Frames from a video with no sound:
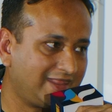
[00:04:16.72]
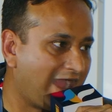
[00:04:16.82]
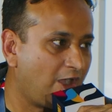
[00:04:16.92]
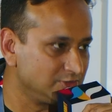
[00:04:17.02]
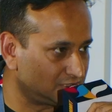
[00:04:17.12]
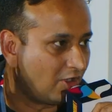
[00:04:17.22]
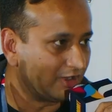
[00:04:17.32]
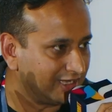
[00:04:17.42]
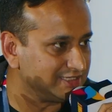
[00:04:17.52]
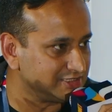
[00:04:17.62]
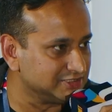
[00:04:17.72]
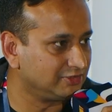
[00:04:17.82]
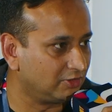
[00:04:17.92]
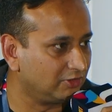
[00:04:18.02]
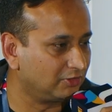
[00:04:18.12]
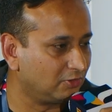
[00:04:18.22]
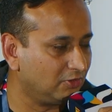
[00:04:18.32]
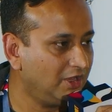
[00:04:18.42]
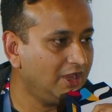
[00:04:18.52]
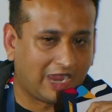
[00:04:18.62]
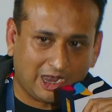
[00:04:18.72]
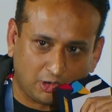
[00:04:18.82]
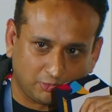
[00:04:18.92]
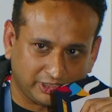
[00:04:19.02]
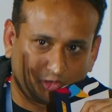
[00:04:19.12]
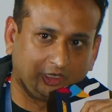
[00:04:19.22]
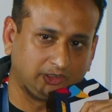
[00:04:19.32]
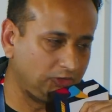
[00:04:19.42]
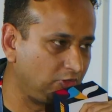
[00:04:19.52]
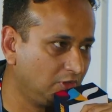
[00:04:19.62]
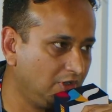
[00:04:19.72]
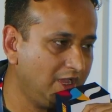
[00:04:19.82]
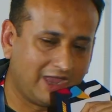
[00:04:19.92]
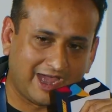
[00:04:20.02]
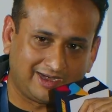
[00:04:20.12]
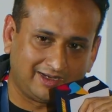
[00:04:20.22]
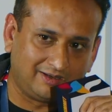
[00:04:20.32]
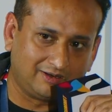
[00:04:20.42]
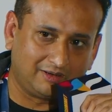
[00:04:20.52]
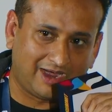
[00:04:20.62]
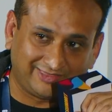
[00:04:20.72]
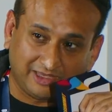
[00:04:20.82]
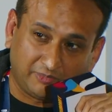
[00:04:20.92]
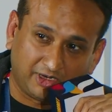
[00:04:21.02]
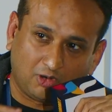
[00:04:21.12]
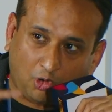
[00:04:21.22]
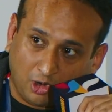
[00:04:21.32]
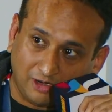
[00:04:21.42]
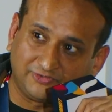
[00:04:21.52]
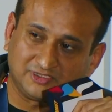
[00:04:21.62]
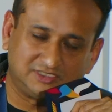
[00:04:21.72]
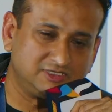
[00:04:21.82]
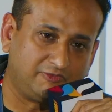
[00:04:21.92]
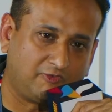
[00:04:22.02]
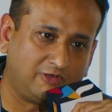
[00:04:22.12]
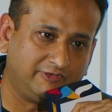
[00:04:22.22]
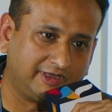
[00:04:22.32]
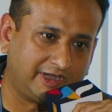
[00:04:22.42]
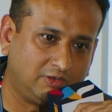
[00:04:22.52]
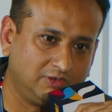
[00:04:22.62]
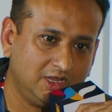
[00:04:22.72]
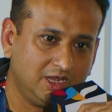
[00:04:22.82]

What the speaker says: how is the organization going to grow? How are we going to grow? And I think, but all of this is revolving around